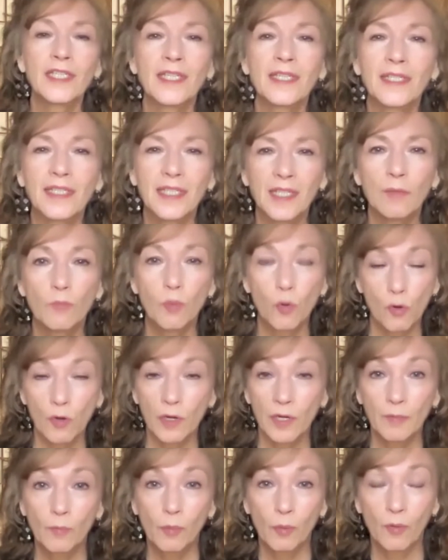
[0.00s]
is an
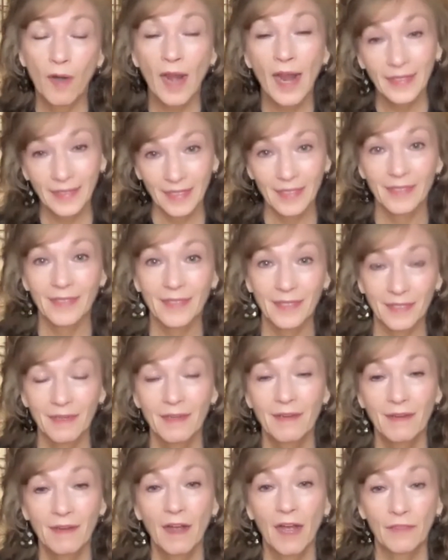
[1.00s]
important practice,
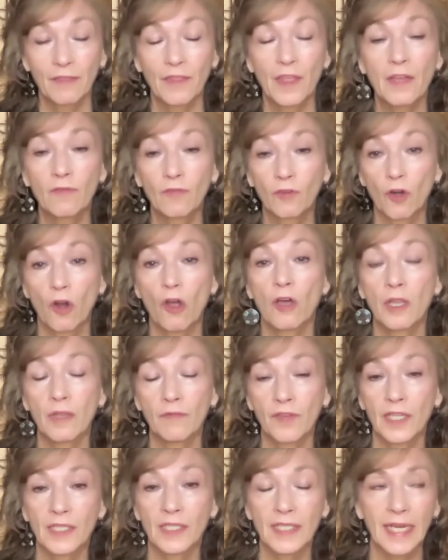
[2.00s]
I think, for all of
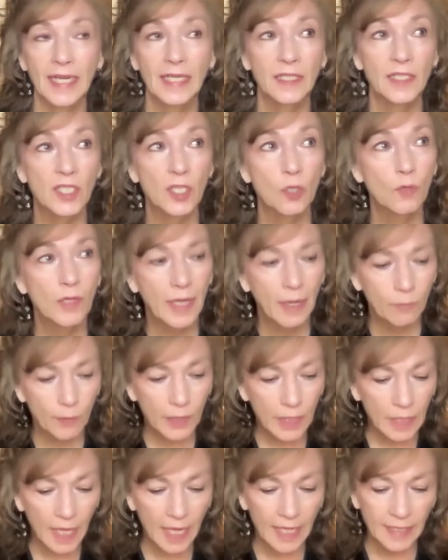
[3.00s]
us. And so what I
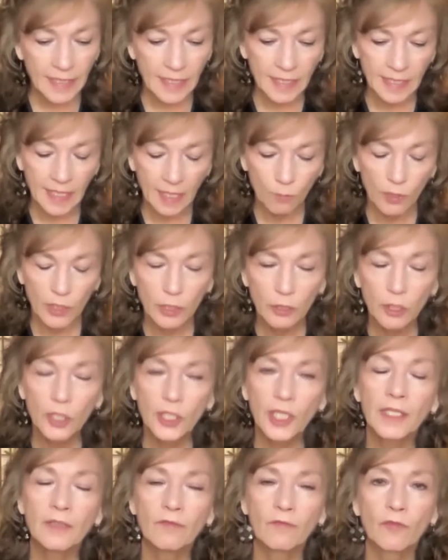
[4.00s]
realized is that when you look
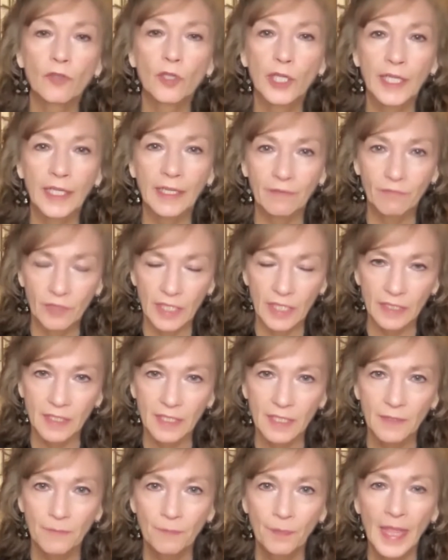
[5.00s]
at
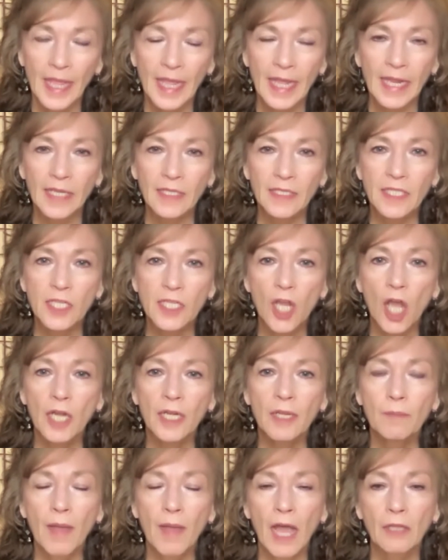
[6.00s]
forgiveness, it's not
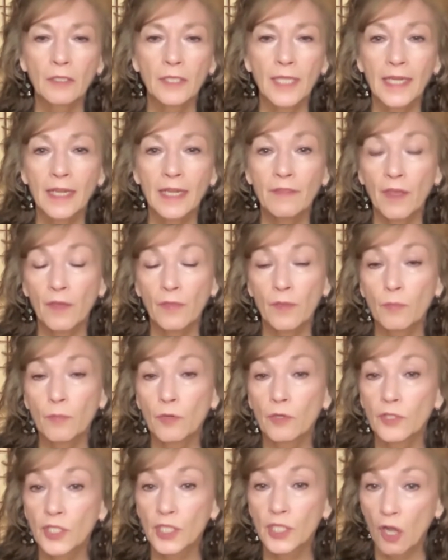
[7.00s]
about letting the other
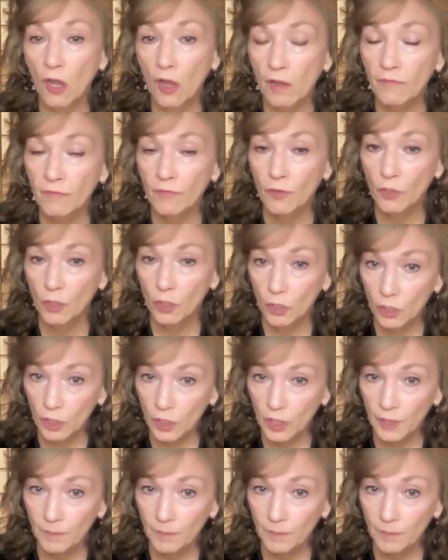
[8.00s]
person off the hook.